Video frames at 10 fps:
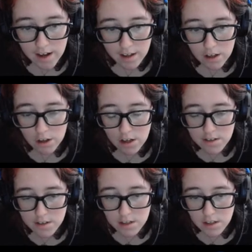out of
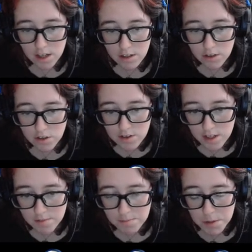curiosity, I looked
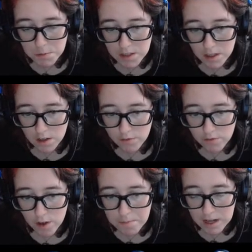up some
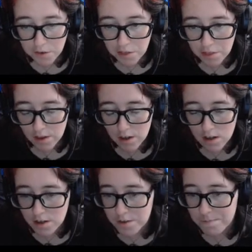stuff about the
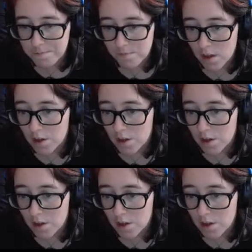um,